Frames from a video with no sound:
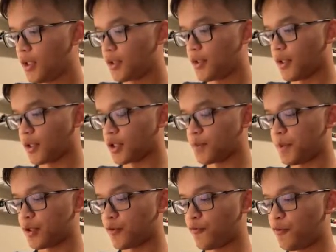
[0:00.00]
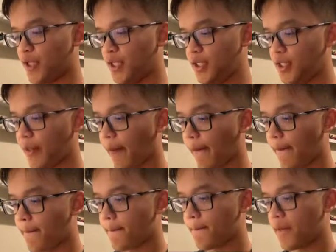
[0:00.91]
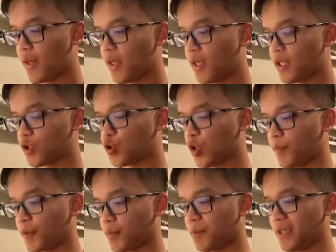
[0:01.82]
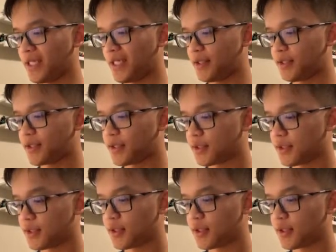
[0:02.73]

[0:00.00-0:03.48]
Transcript: Darkest Petrify, Entropic Blast,